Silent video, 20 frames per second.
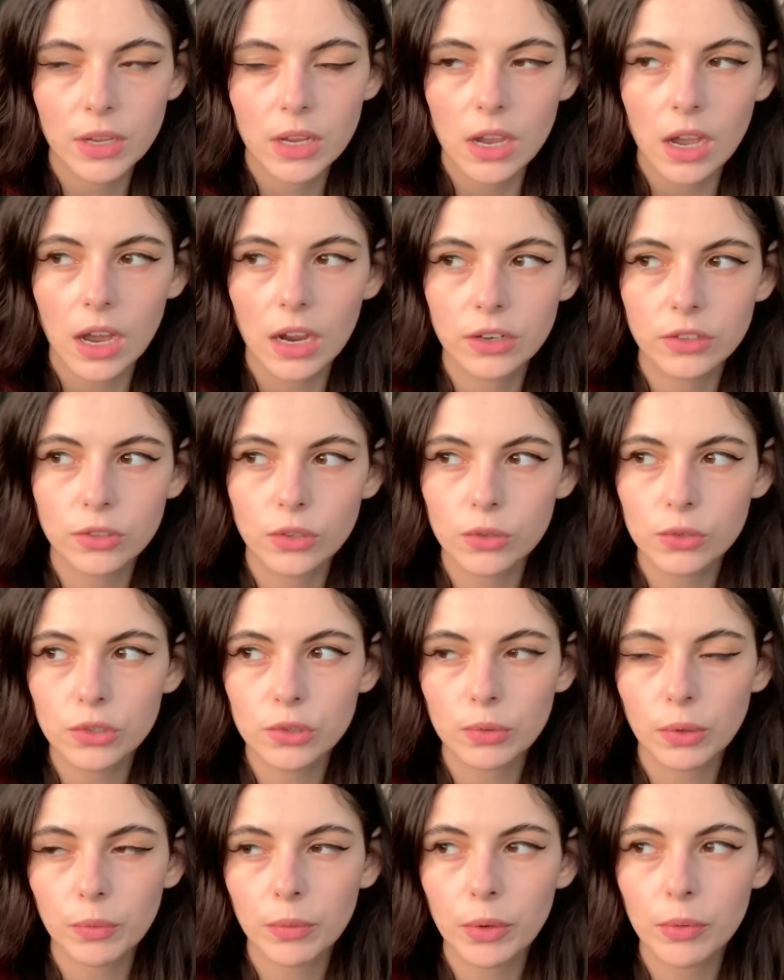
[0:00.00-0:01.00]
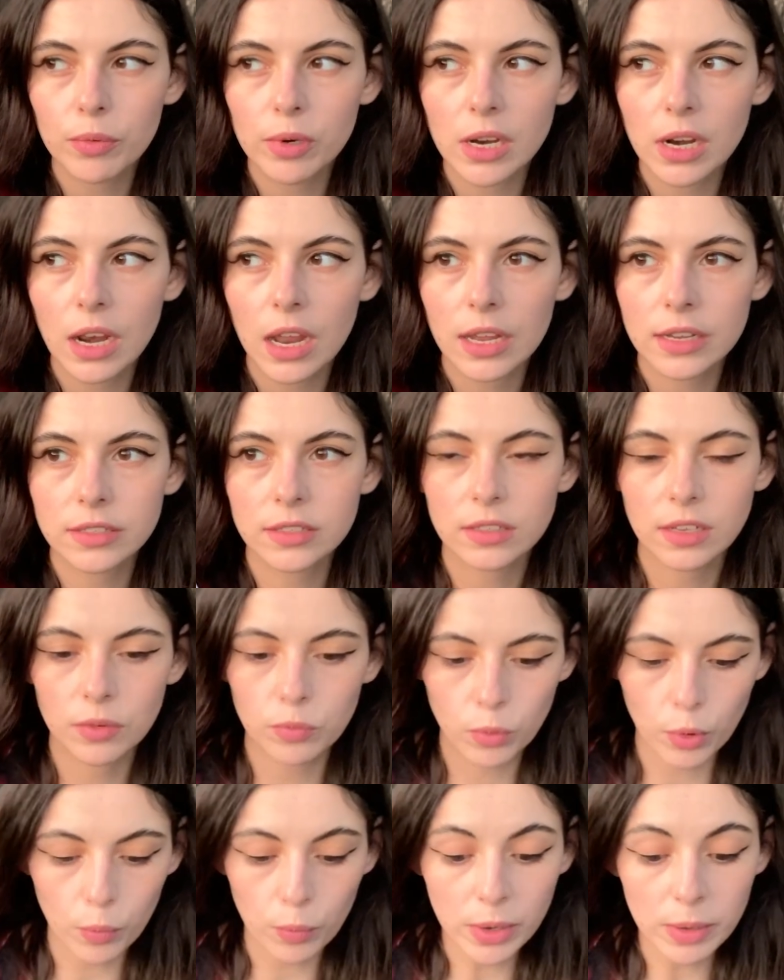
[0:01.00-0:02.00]
are those when we realize that
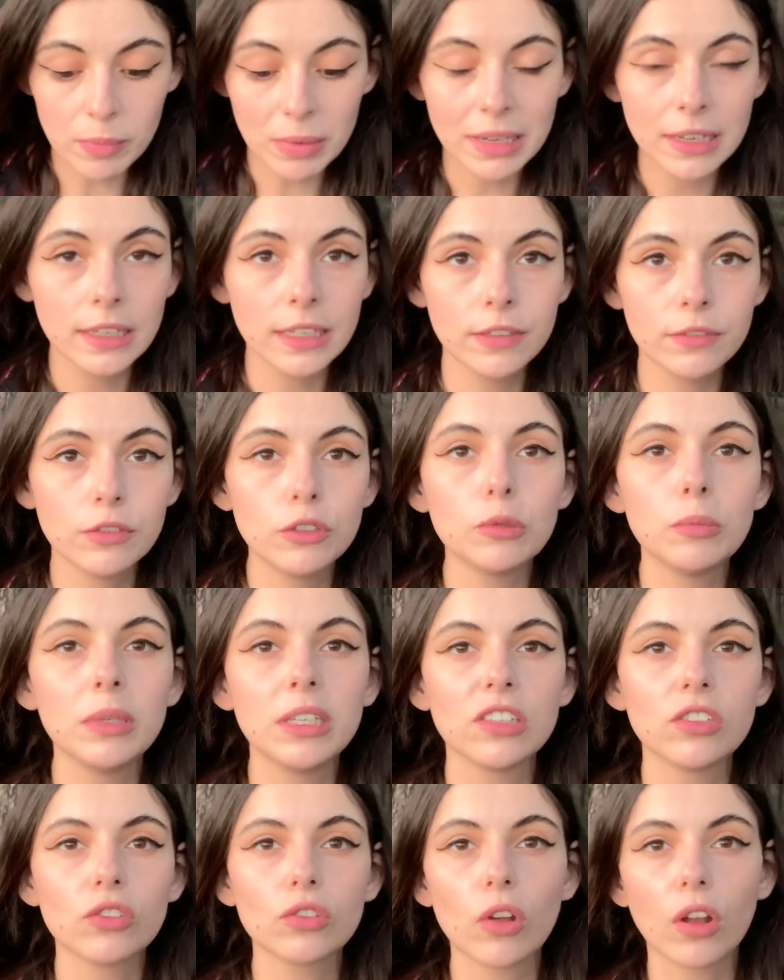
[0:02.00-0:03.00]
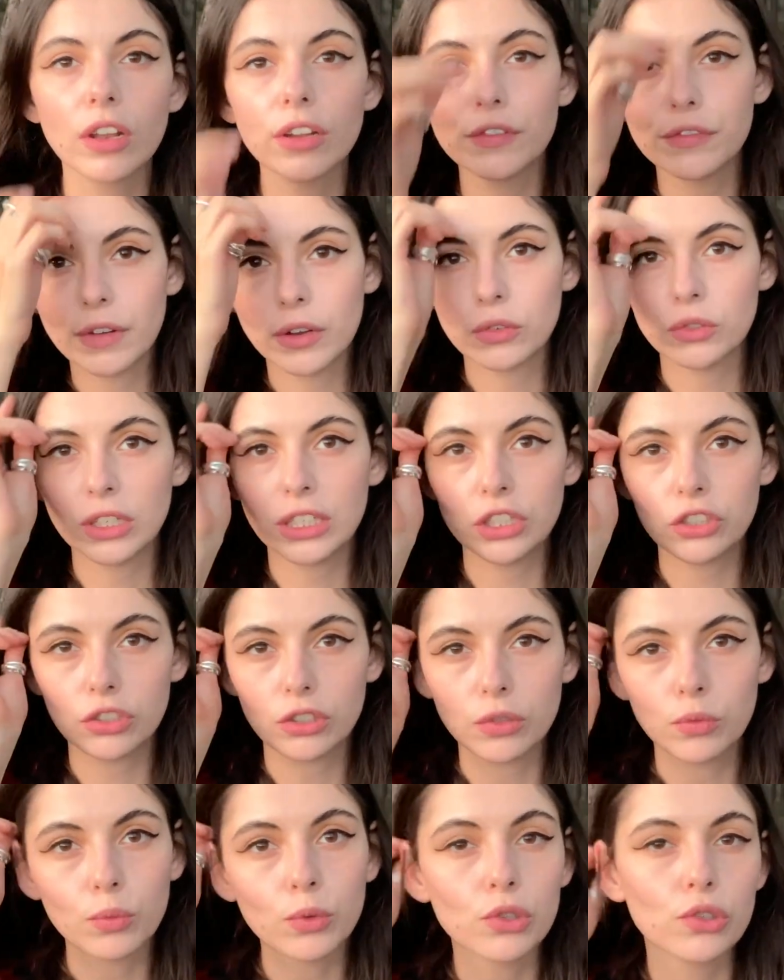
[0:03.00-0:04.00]
what we believe to be a solid
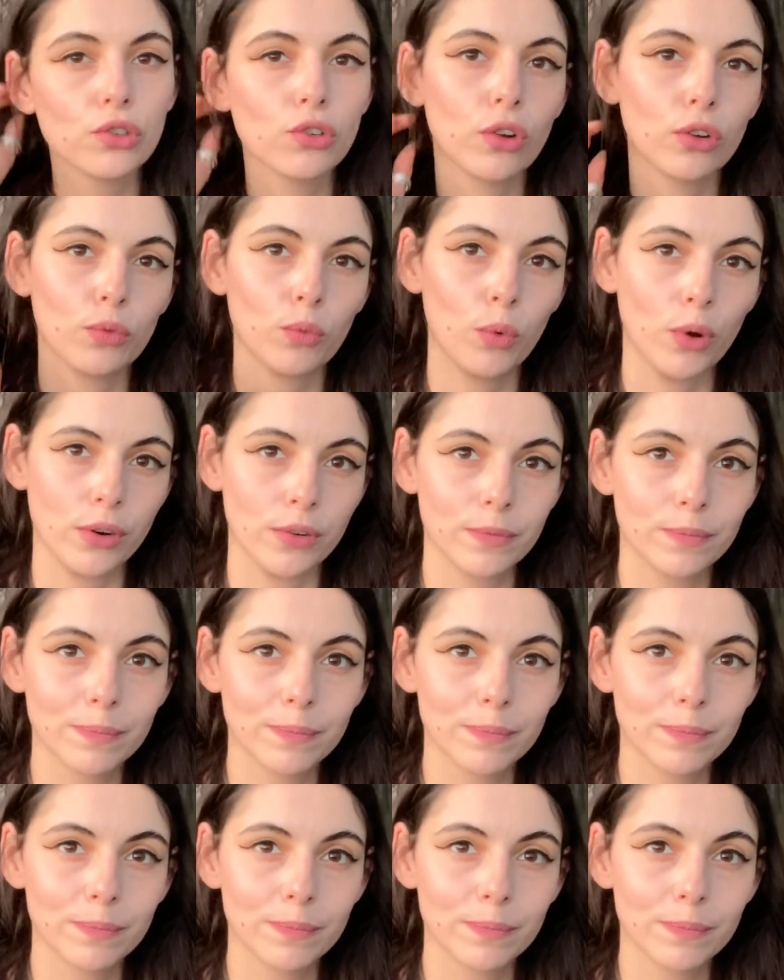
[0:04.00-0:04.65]
foundation was not one.